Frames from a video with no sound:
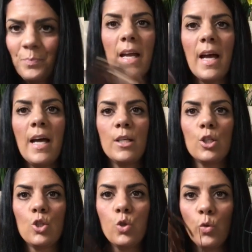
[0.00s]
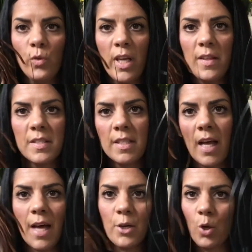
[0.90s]
I got 2 wreaths.
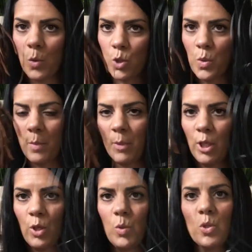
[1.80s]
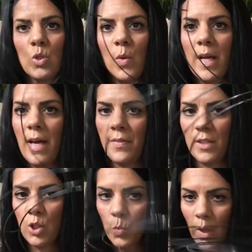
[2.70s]
I don't know which one I'm going to use, so I got
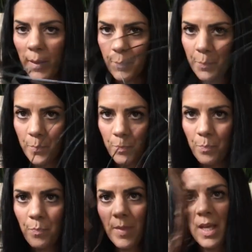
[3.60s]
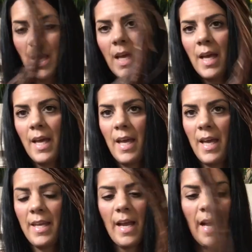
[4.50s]
this one
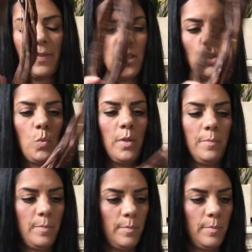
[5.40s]
and I got this one.